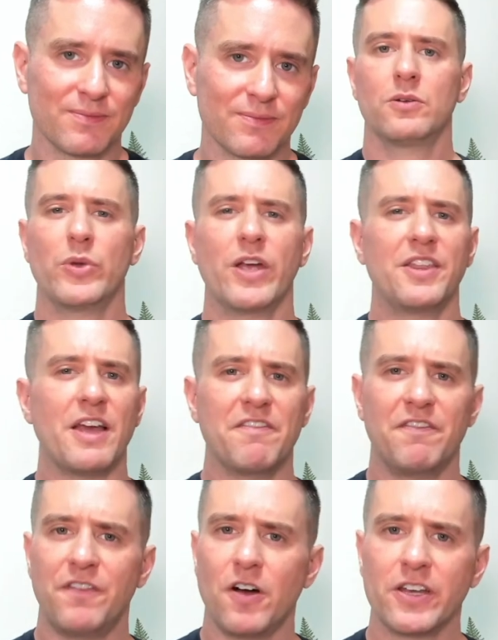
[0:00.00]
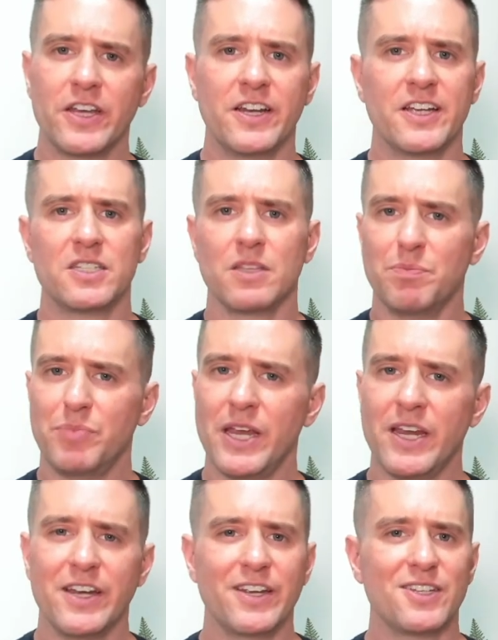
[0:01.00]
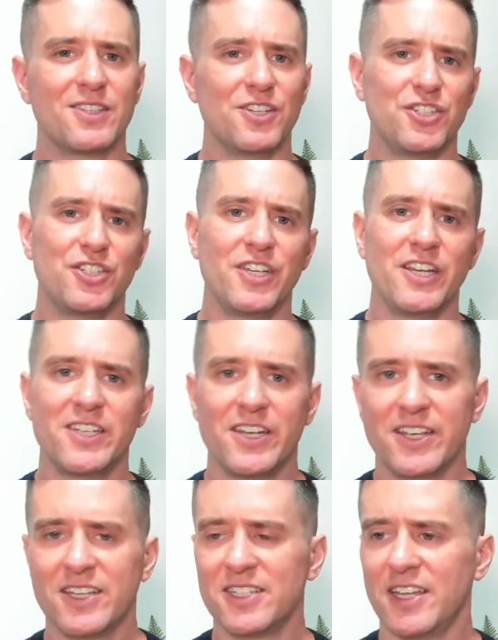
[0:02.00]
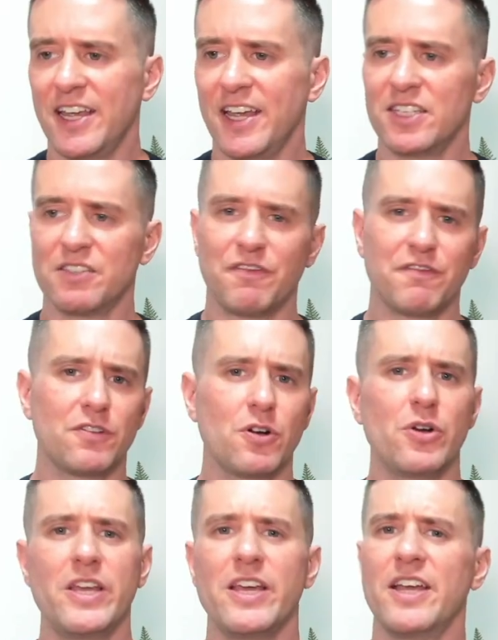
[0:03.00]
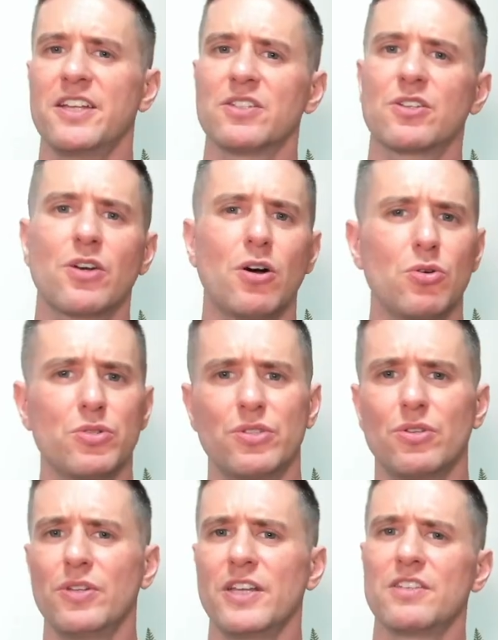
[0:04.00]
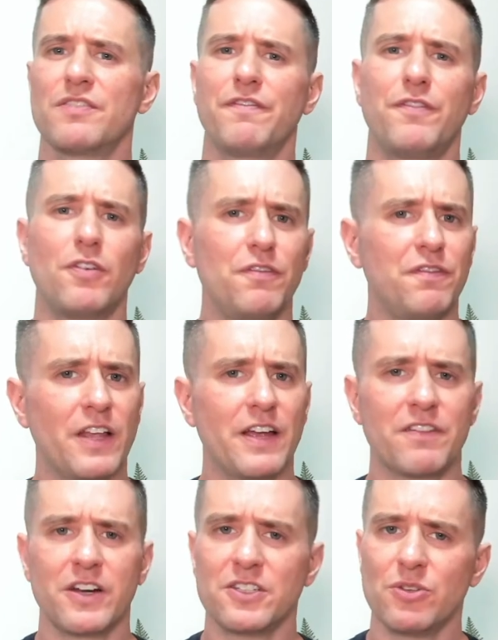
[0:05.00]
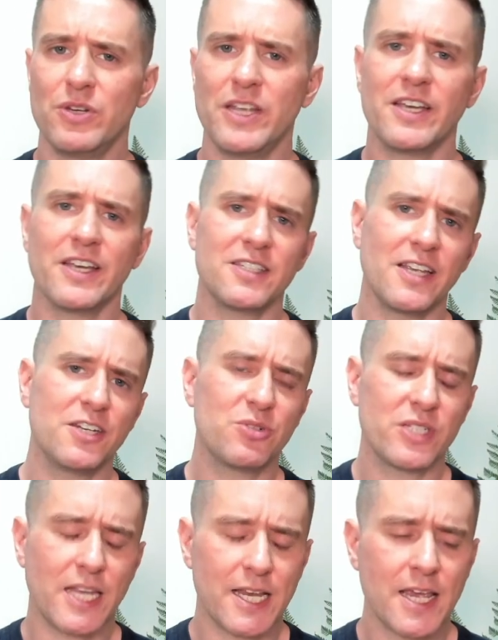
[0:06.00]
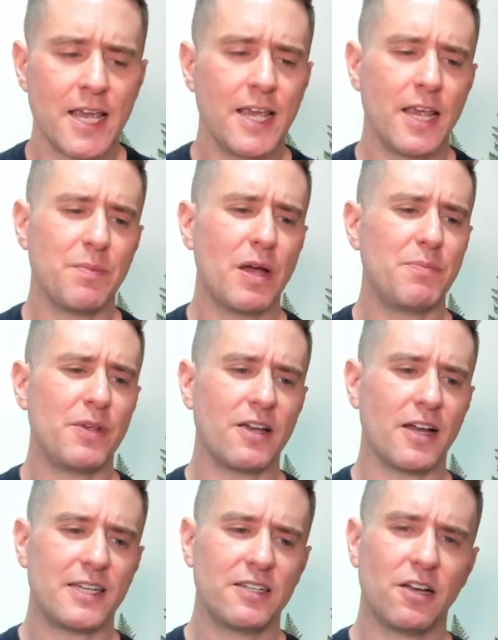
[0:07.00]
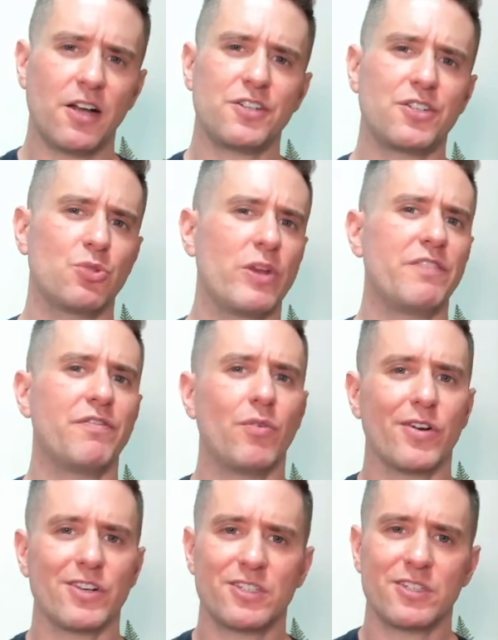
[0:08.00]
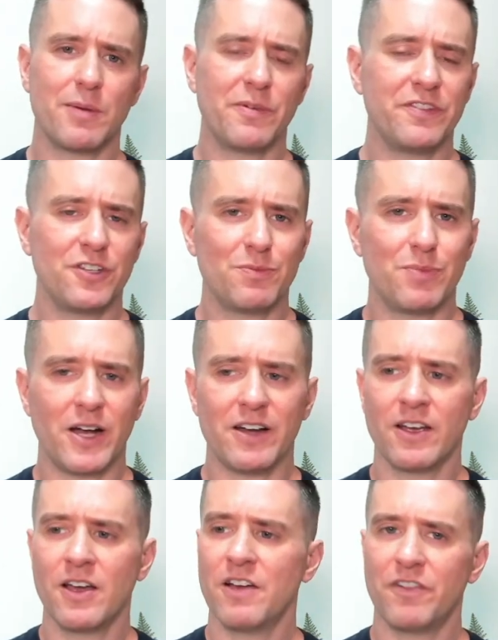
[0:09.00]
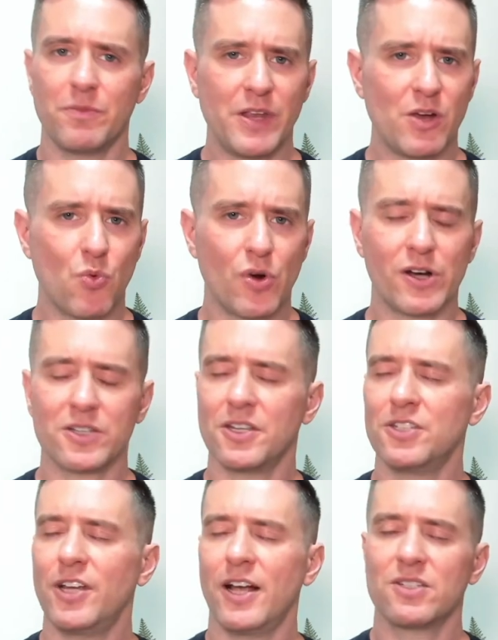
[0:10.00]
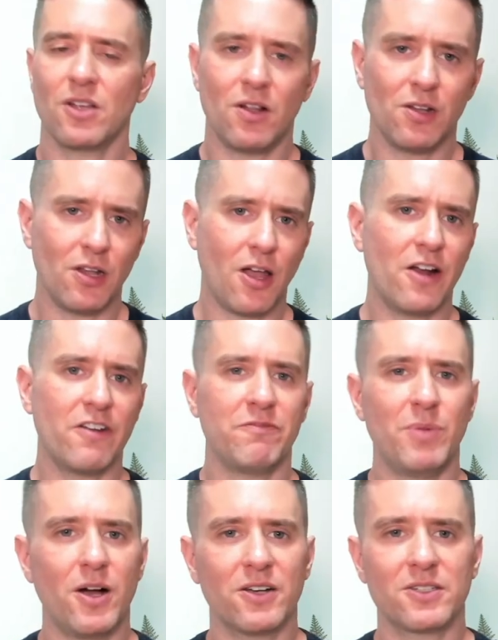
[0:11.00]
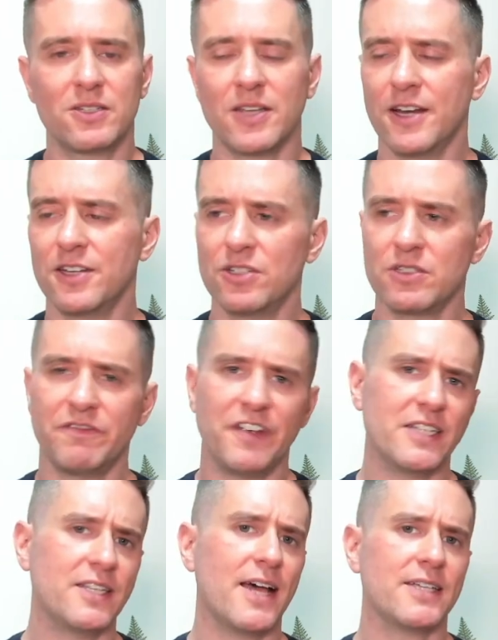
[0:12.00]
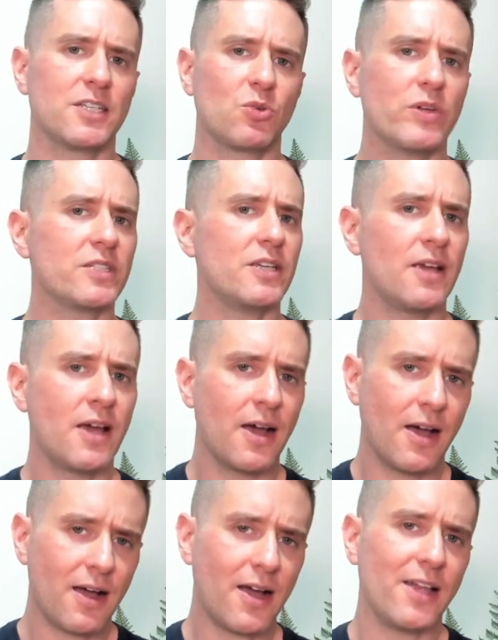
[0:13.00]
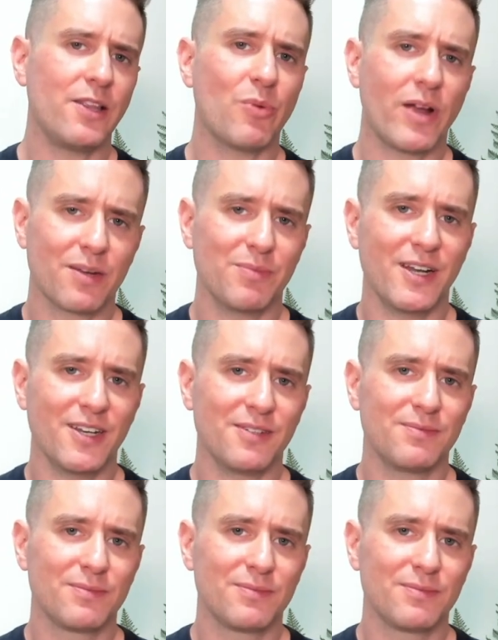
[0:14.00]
We got that funkiness, the peatiness, the cheesiness. It's fruity, it's coastal, it's full-flavored, it's unique, it's interesting. It might be a touch sweet for some of you, but for me it works. It checks a lot of boxes, and it's just a fantastic whiskey. Highly recommend it.